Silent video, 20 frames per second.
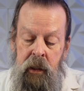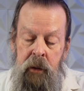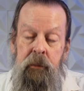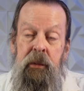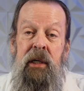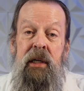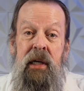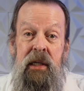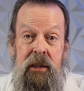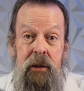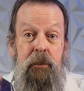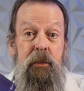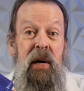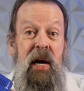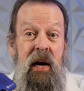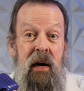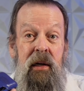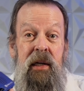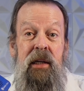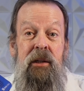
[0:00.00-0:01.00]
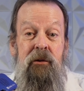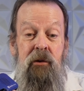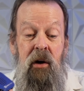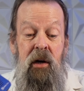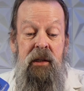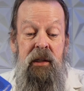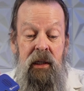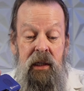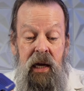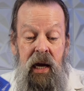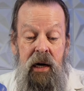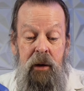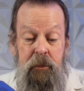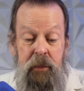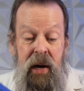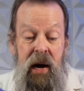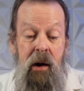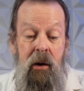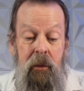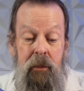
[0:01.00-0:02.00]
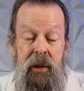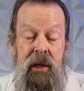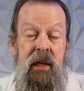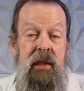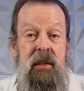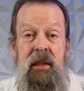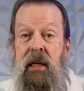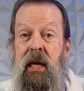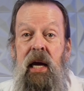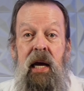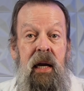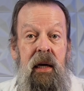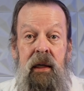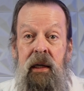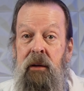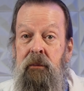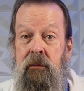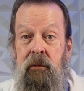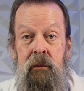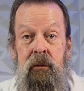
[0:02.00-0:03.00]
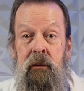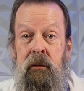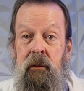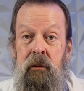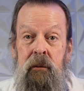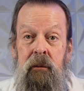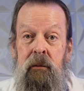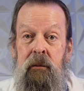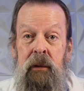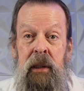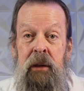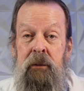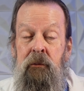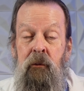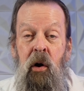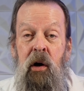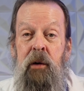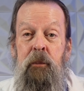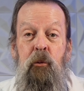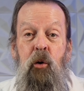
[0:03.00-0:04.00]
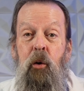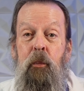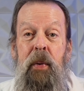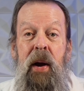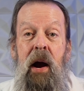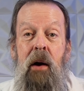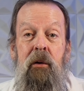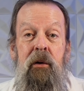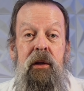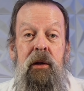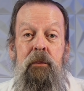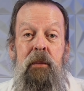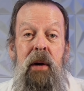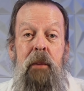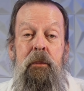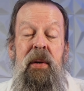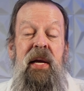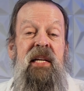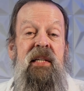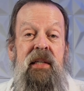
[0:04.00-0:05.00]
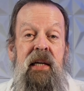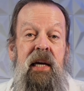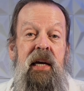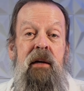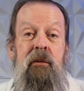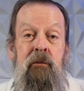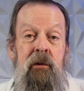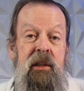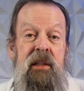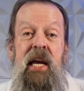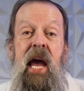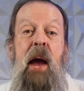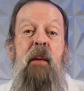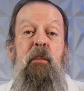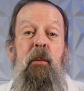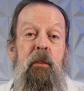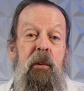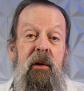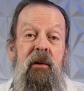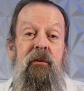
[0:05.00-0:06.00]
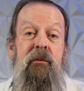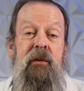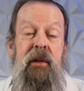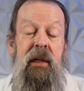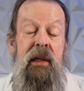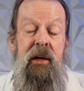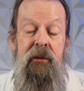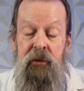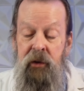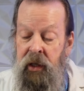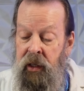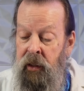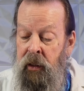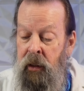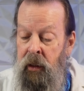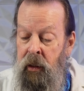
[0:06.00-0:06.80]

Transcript: Because apparently it draws a lot of power because again, it, it wanted more power than my PC was capable of delivering.